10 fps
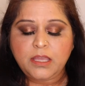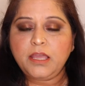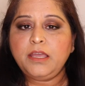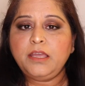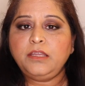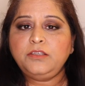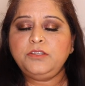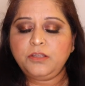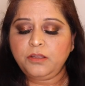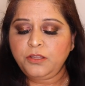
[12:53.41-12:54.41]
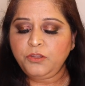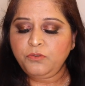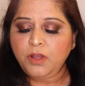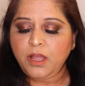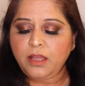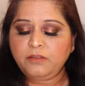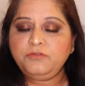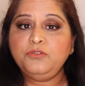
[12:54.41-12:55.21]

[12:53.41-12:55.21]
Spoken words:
and you have